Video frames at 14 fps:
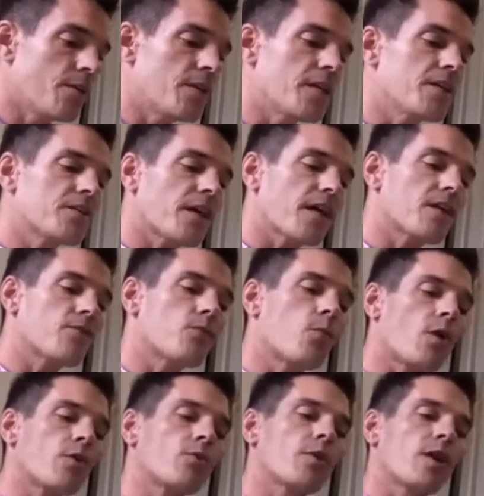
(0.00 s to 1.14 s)
The inside of
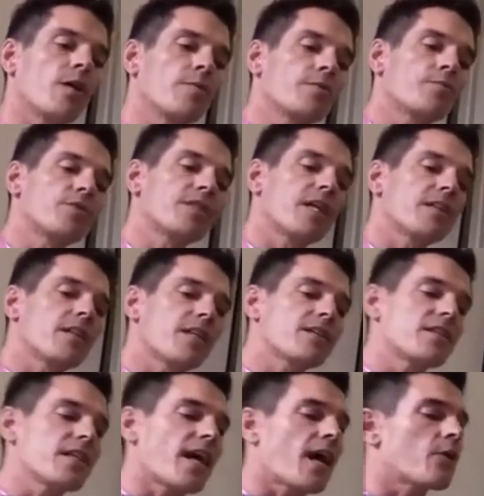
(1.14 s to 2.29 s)
one realm is presented
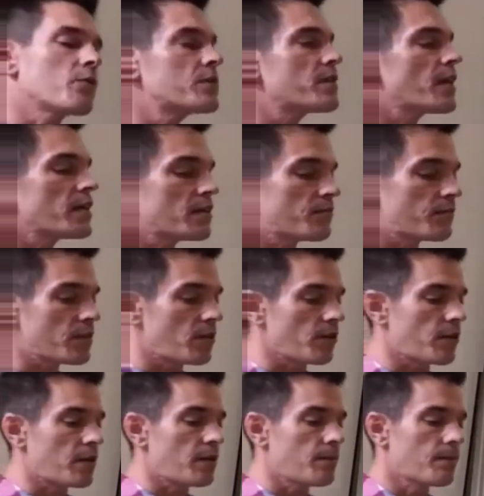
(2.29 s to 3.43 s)
as the outside of the
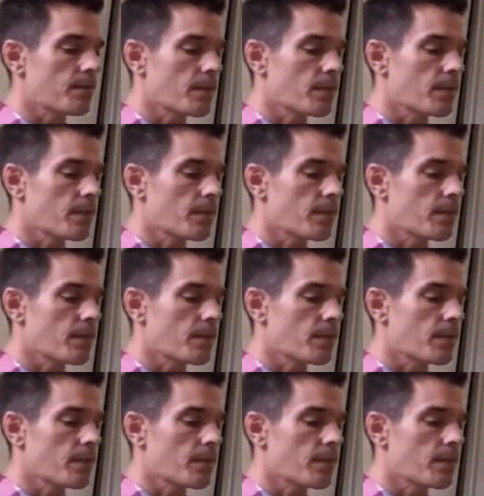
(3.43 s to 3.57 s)
other,